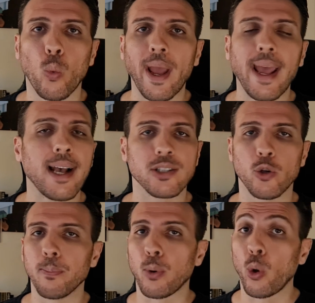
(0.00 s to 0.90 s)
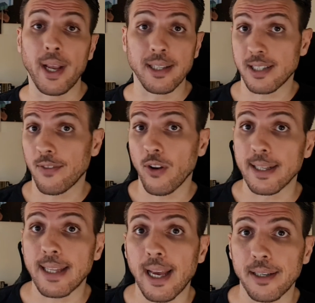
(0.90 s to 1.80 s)
the warehouse, your employees, and stuff
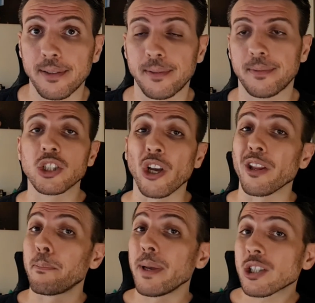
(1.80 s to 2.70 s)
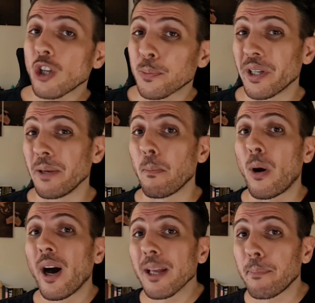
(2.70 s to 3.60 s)
like that. So the best option, in
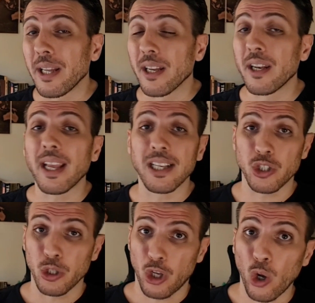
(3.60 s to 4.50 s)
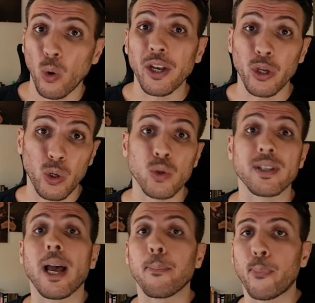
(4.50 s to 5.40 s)
my opinion, is to go and
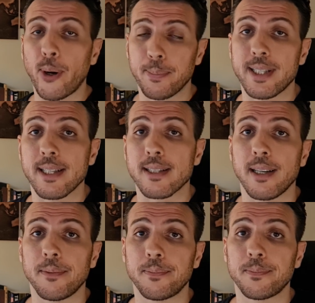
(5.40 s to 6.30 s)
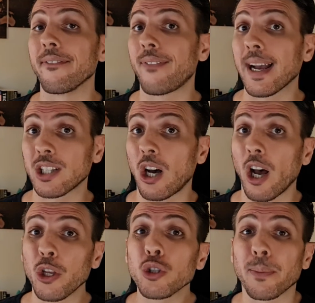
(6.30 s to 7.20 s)
use a prep center. In fact,
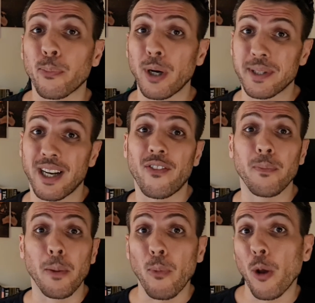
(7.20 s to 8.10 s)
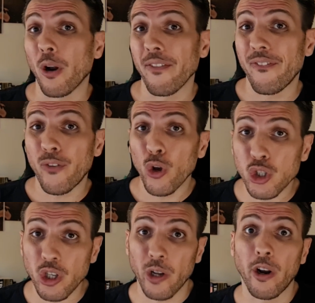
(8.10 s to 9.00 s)
I used a prep center from the moment I
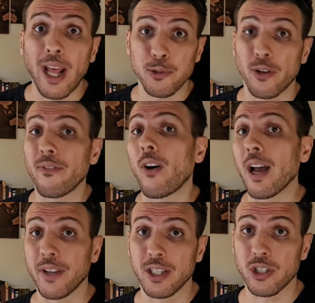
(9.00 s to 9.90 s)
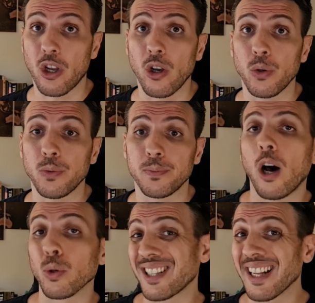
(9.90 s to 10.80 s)
first sold on Amazon 5 years ago.
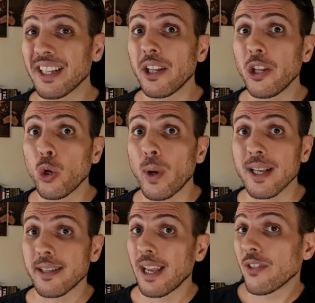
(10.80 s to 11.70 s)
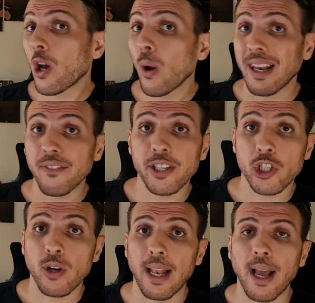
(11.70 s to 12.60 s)
I was selling in the US, even though I live in
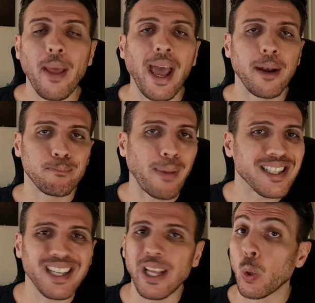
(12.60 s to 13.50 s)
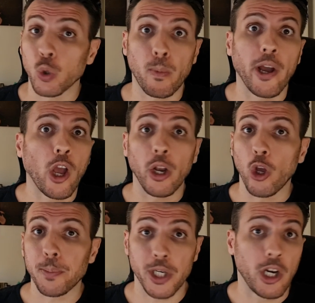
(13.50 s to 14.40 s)
Australia, and basically it was my only
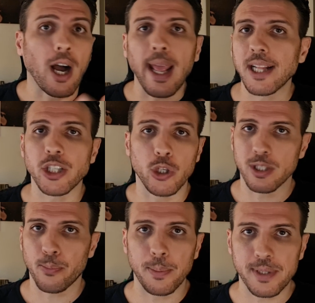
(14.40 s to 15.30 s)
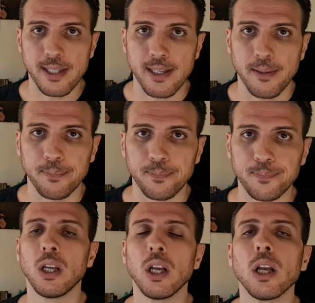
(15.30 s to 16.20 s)
option. I had to use a prep center.
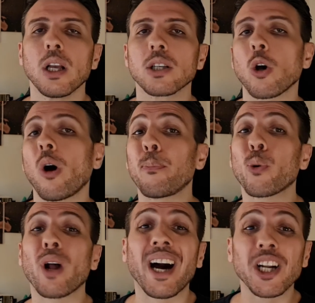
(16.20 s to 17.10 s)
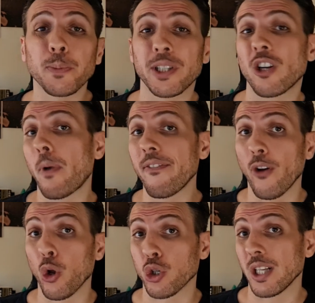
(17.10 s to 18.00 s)
So I put 100% of my
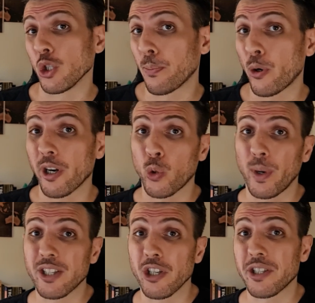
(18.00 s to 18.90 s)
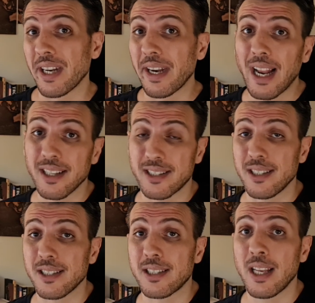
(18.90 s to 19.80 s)
focus into product research and
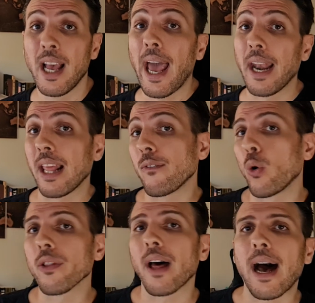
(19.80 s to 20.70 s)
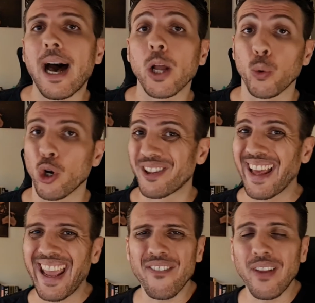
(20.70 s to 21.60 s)
analysis and leave all the hard work, the
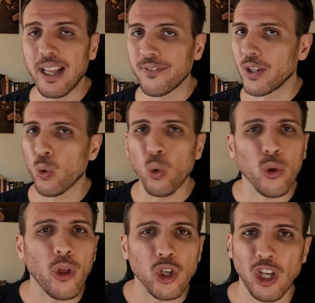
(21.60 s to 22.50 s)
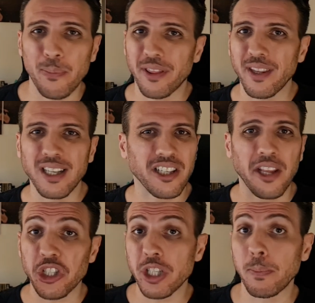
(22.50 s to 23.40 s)
heavy lifting, all those type of things,
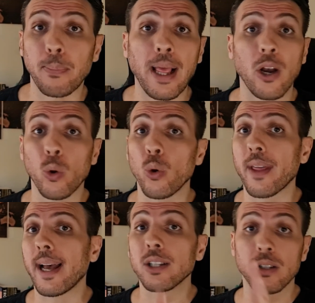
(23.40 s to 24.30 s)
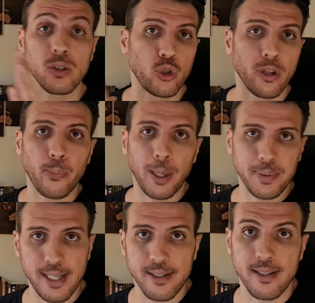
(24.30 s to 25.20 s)
the shipment plan and all that to the prep
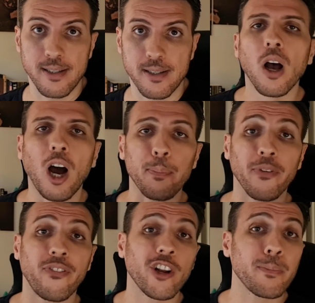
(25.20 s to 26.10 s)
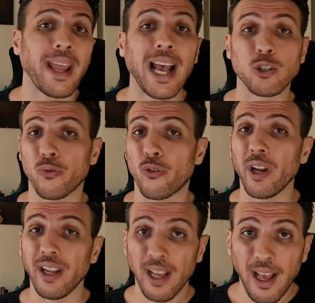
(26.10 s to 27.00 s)
centers. I prefer to be
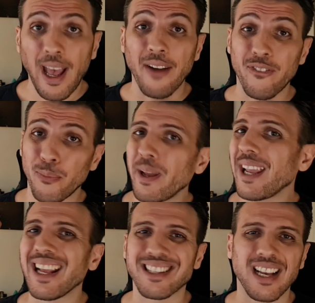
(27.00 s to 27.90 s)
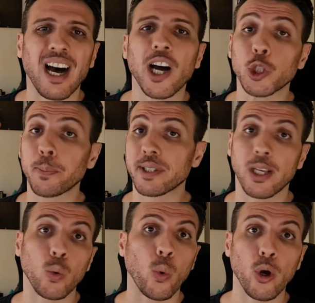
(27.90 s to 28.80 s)
hassle-free, and for me, it's
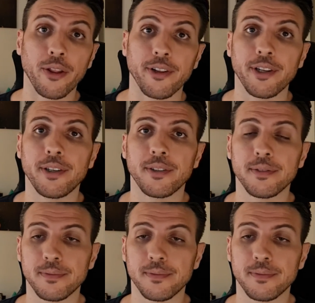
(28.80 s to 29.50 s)
100% worth it.